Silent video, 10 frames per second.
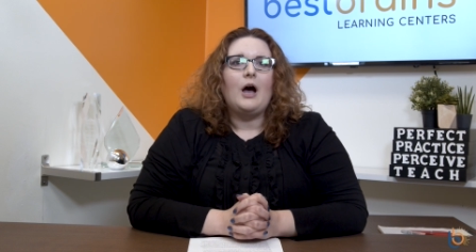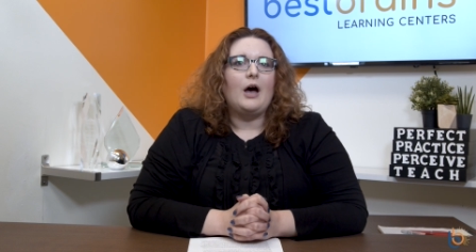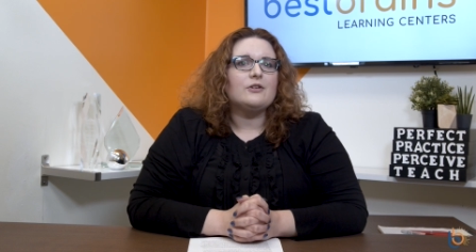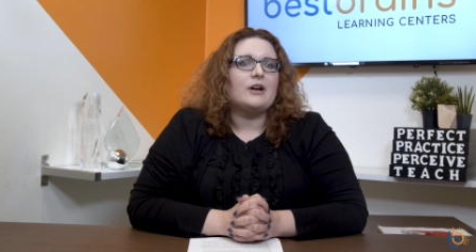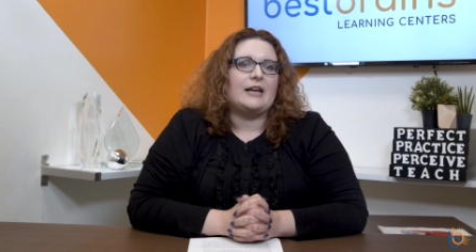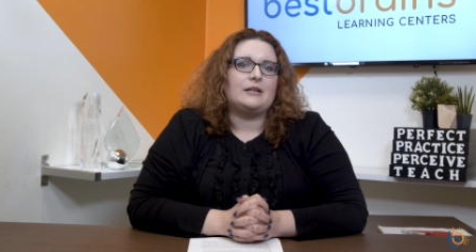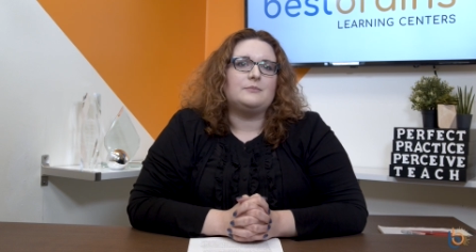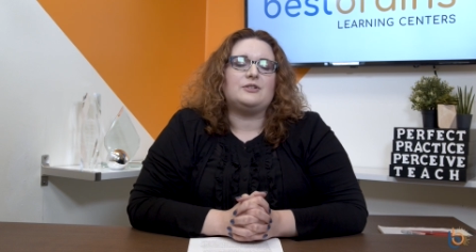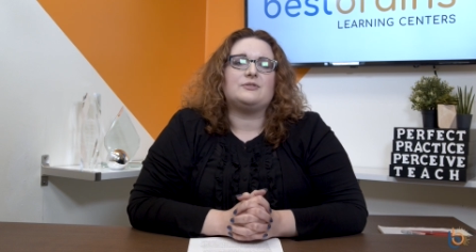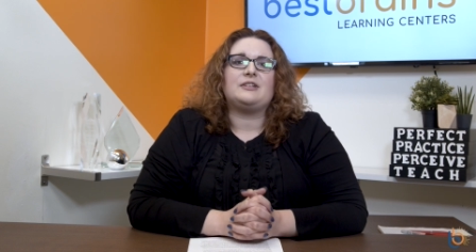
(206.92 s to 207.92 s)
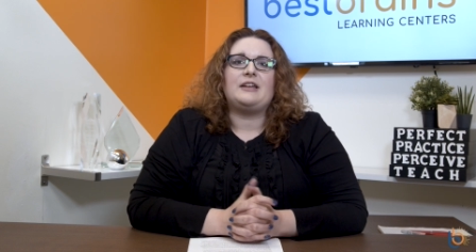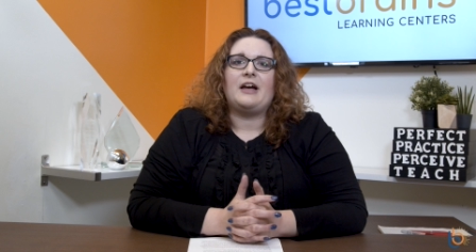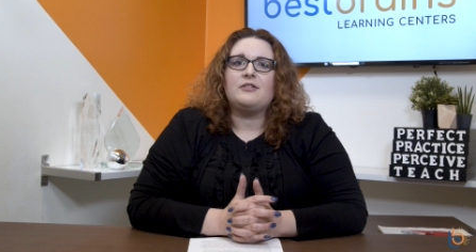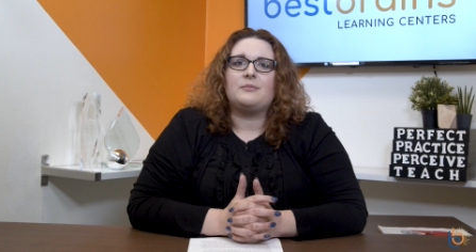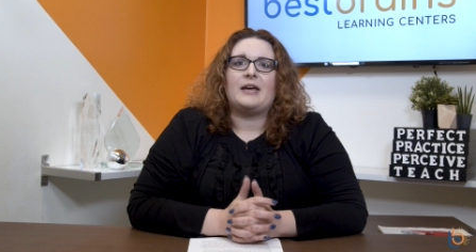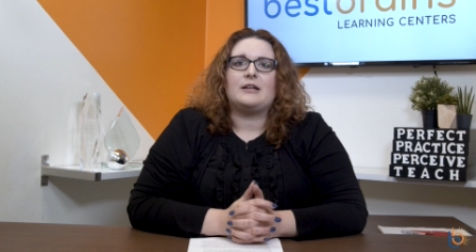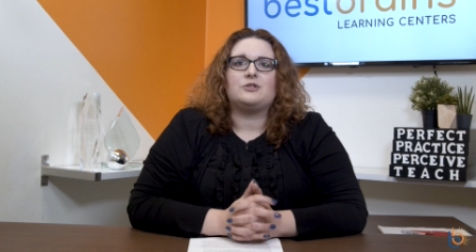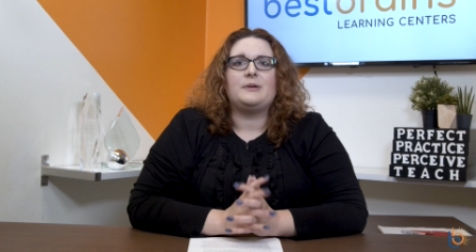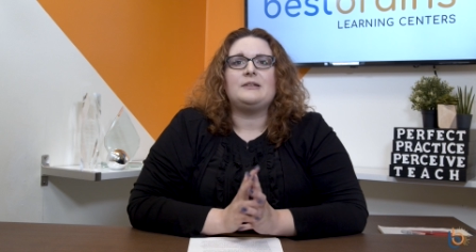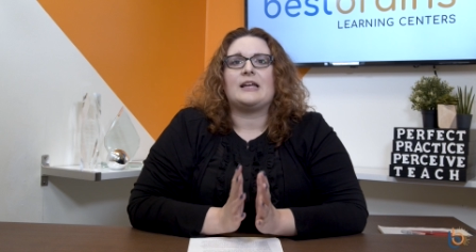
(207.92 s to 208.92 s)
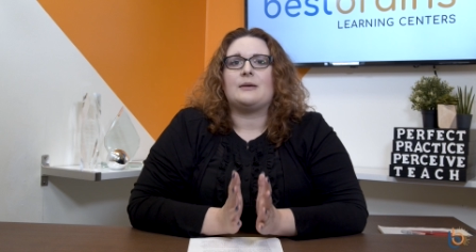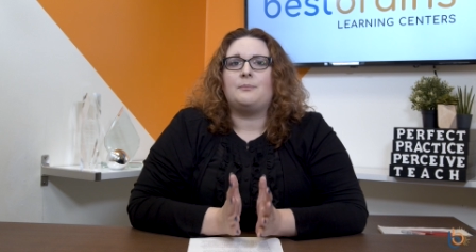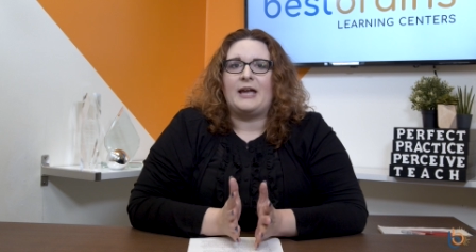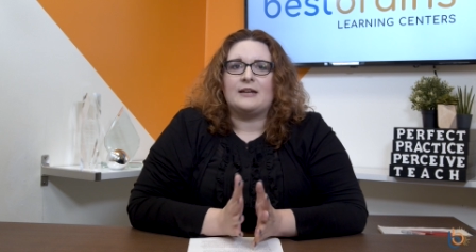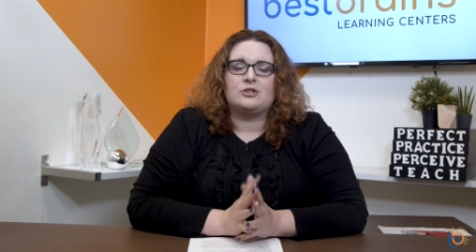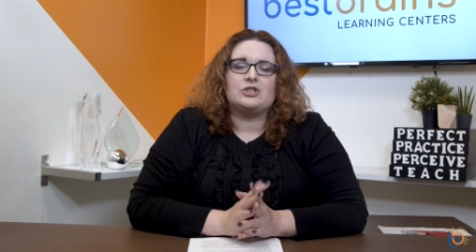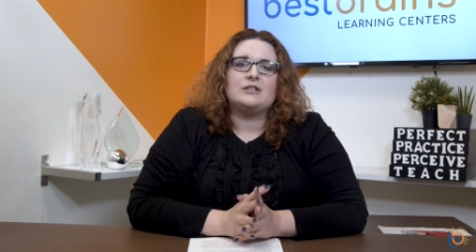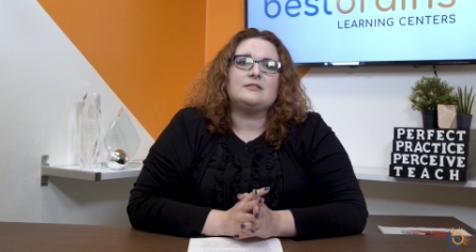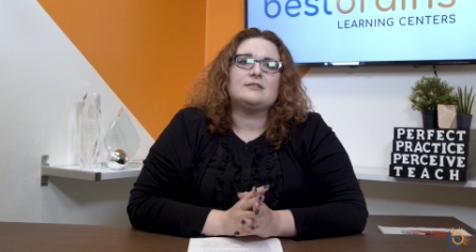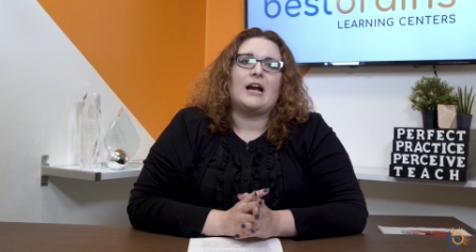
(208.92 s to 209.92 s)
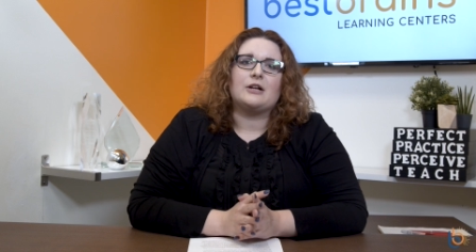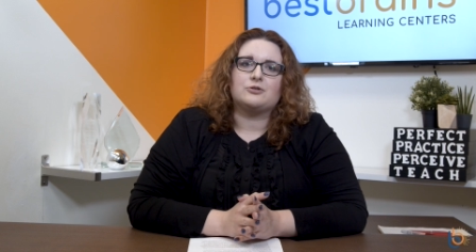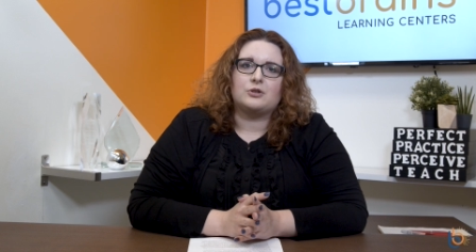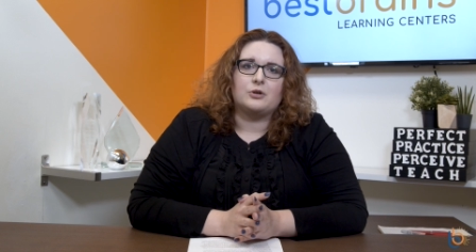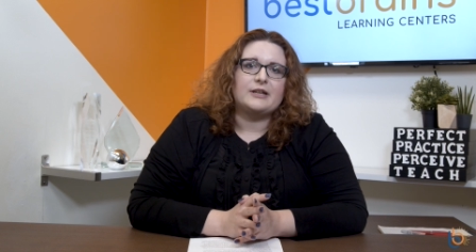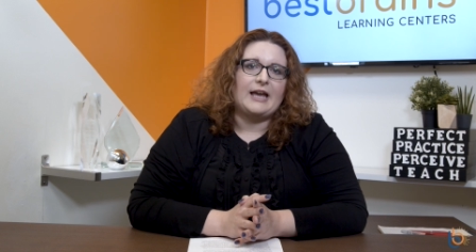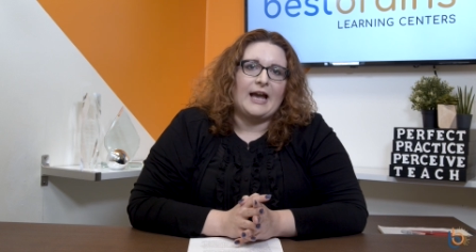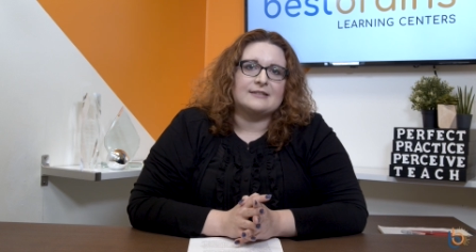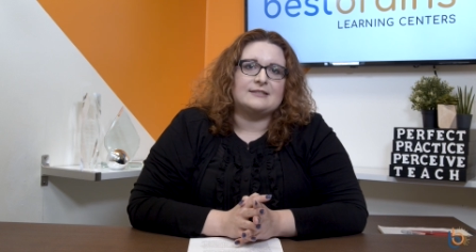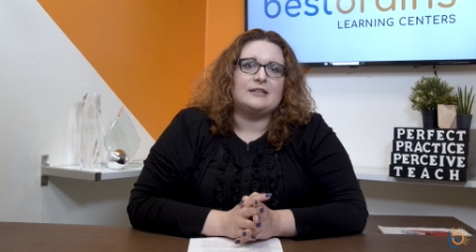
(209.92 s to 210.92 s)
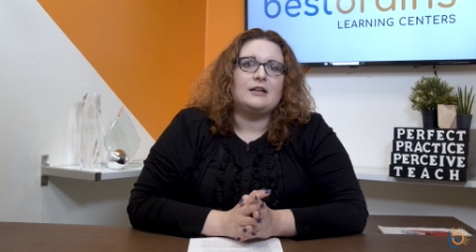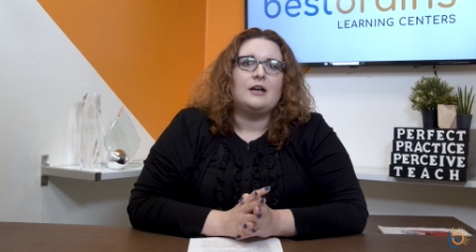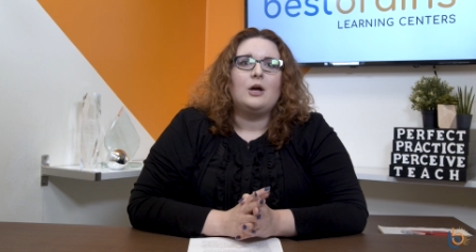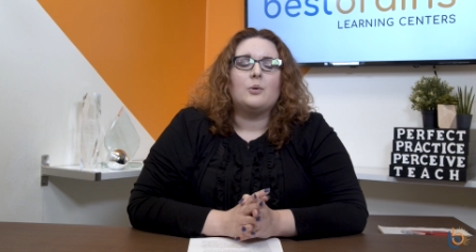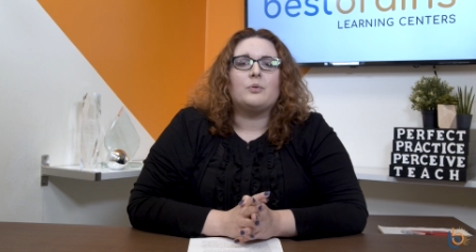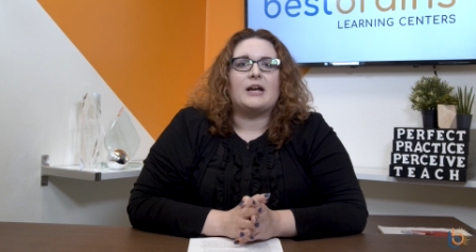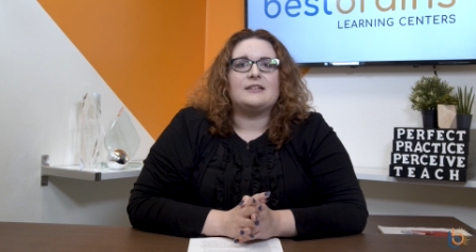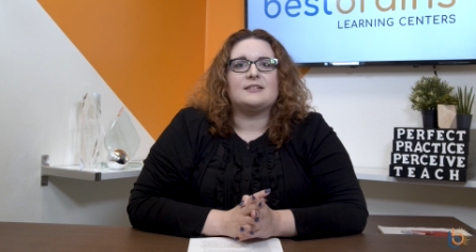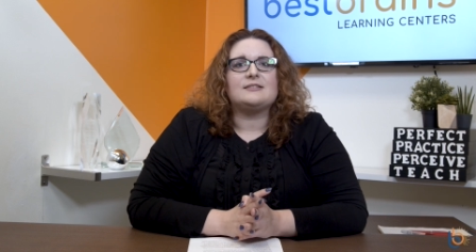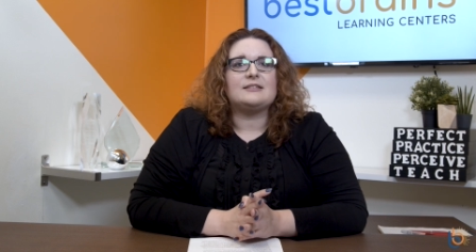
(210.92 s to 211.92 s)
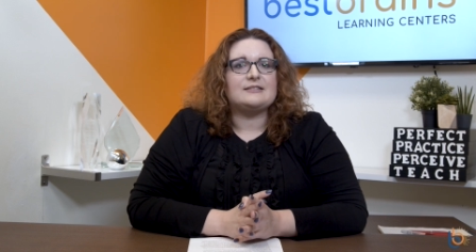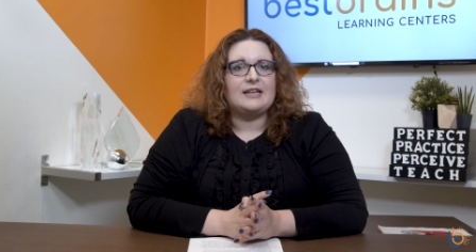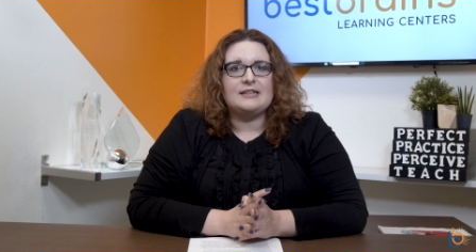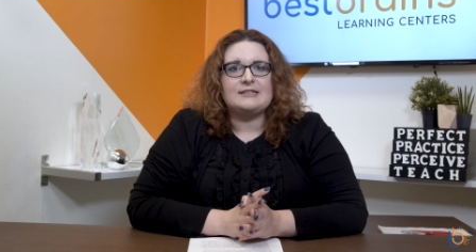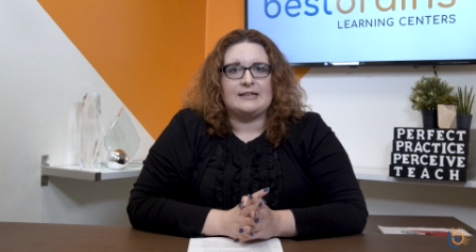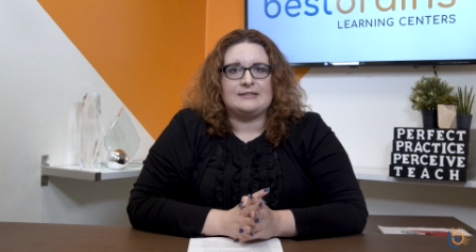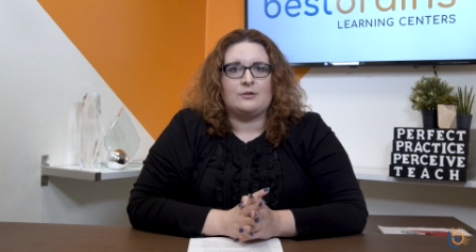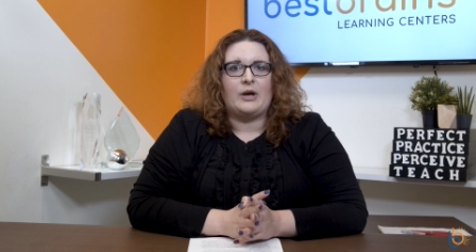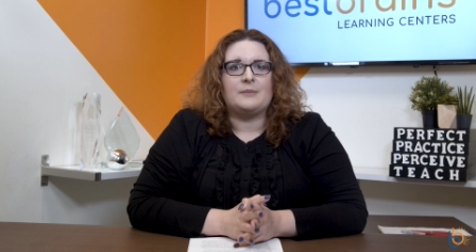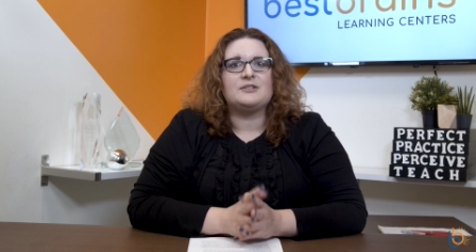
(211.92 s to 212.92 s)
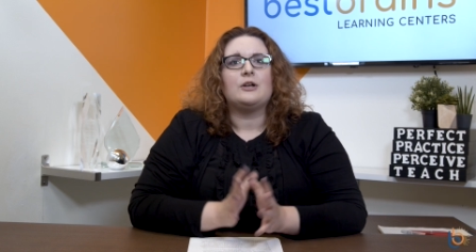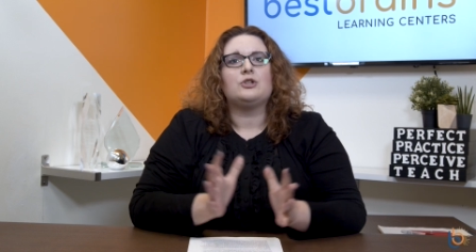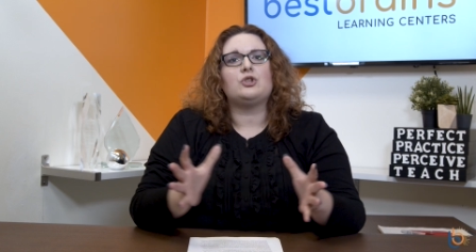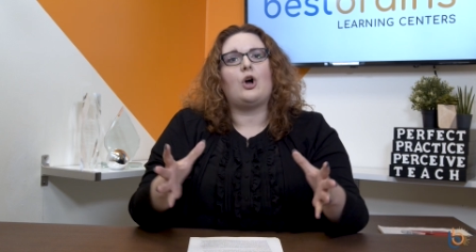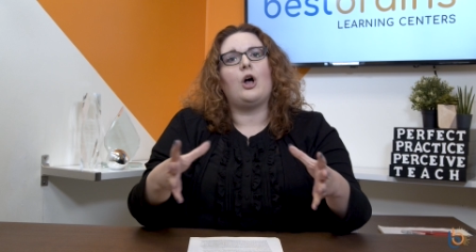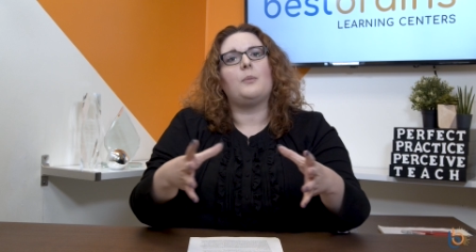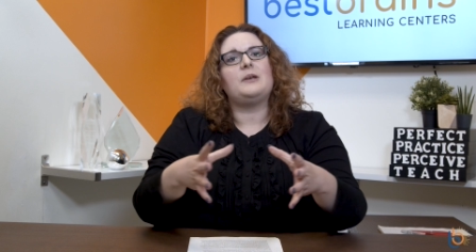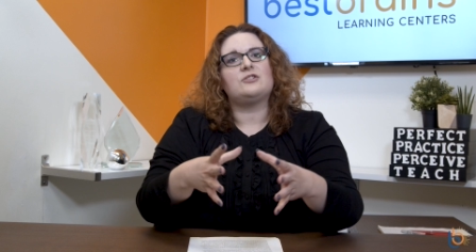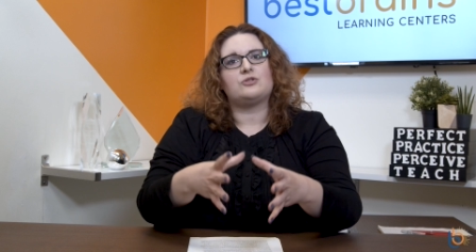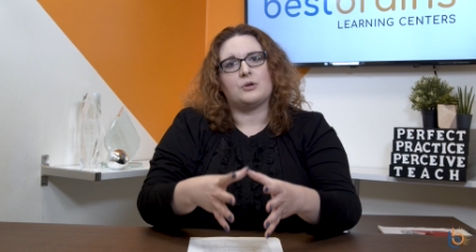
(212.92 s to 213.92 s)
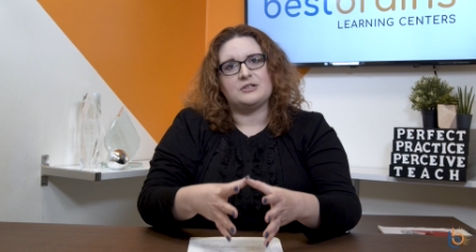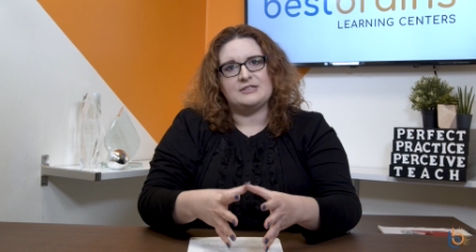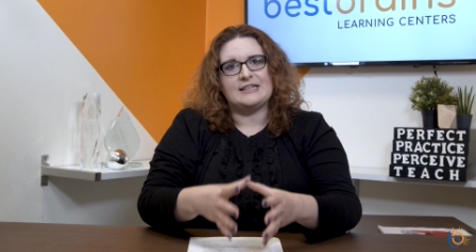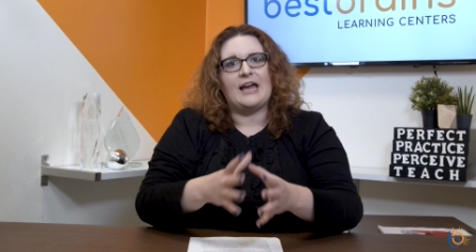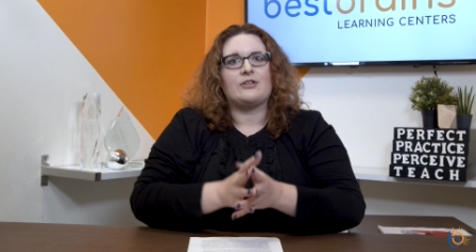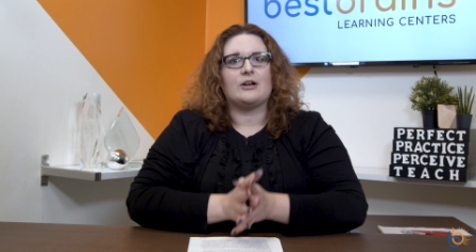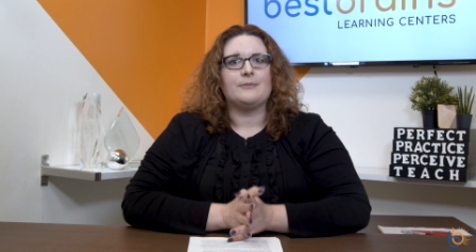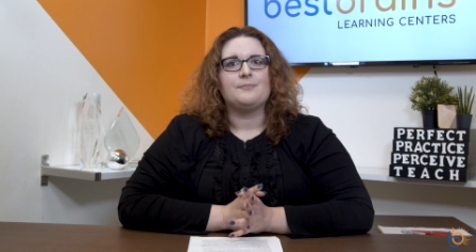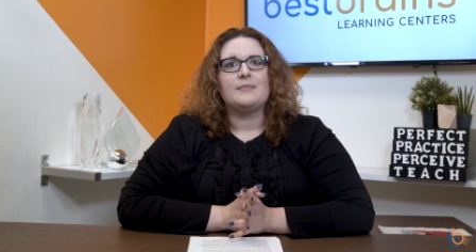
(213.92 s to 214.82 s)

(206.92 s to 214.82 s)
Other items used in health management like bandages, hydrochloric acid, braces, and sanitizing wipes should all be stored together.